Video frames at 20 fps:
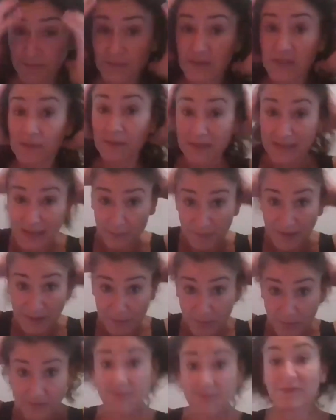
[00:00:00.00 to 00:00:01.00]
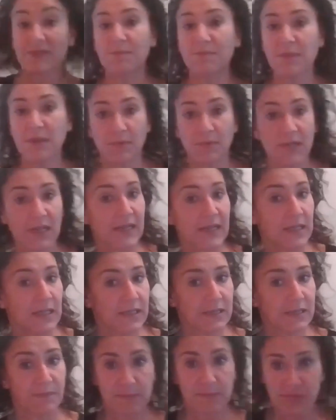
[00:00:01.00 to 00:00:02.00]
So some people like
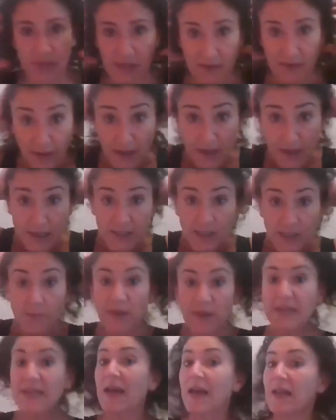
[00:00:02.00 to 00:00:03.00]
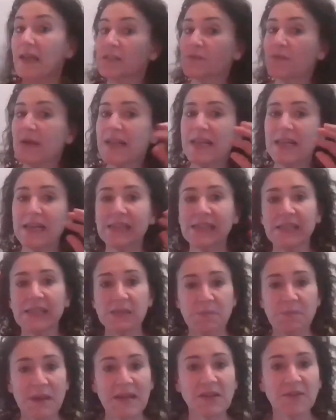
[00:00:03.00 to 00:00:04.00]
it, some people don't. But yeah, it's really easy,
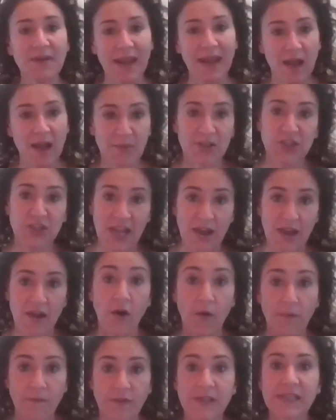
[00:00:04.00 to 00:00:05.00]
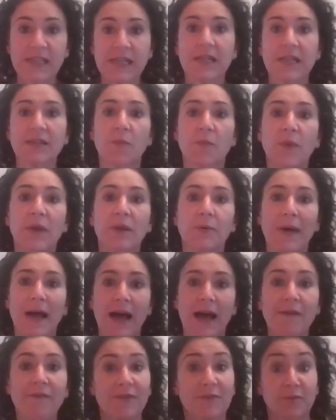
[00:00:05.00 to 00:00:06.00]
depending on how much hair, obviously, that we all
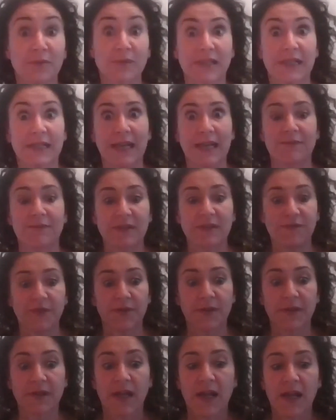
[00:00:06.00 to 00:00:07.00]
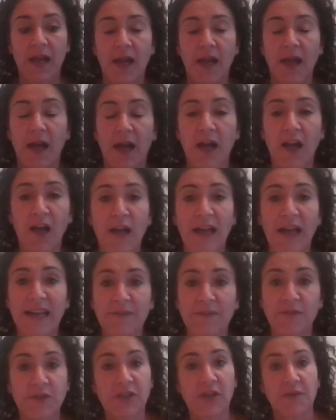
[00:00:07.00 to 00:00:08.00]
have. Everyone's going to have different. And
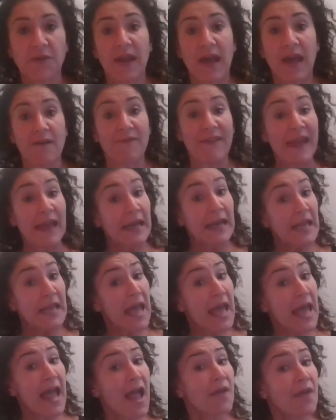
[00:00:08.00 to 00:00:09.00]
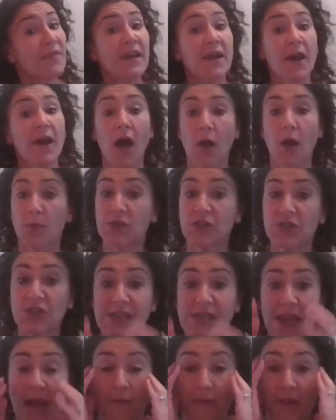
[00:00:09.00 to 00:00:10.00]
if you don't have any hair, then I would
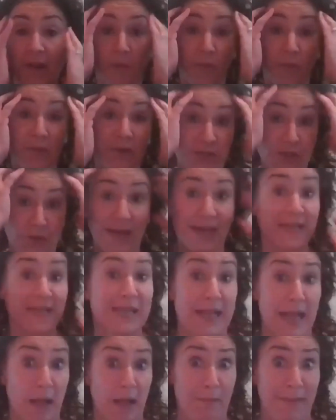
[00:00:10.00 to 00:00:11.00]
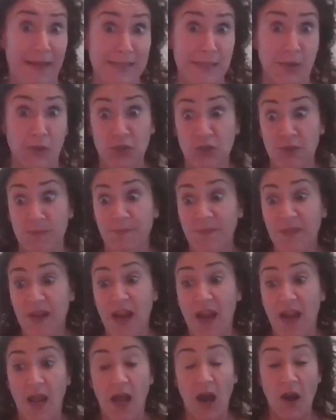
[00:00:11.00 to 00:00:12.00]
just carry on with doing a scalp
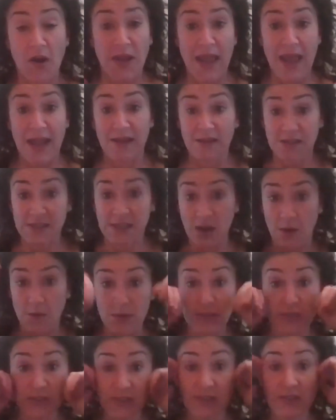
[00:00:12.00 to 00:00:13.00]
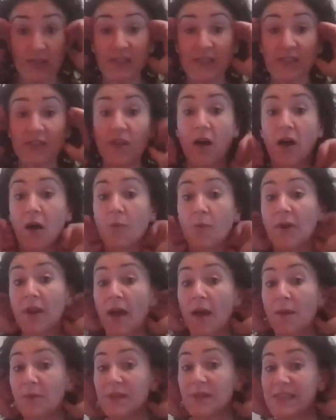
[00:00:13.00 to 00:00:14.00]
massage. Okay, so we're just going to start. What
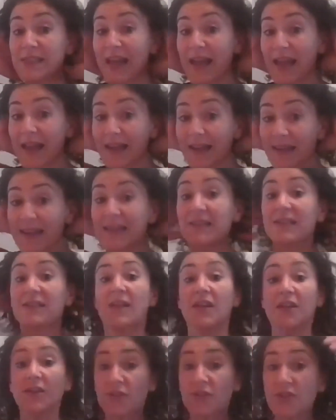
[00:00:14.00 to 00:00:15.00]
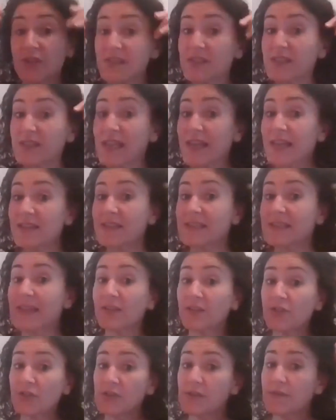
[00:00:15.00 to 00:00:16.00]
I would say is just to take
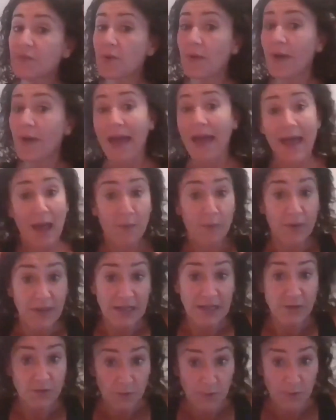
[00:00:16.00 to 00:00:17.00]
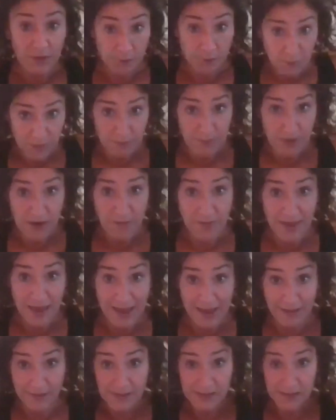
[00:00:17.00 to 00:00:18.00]
sections of your hair with both
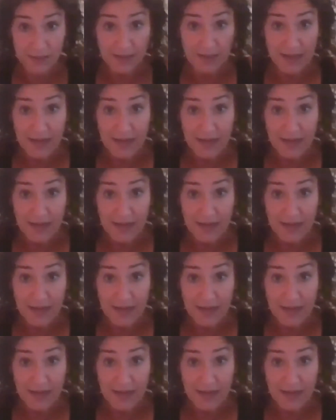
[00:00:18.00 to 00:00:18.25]
hands.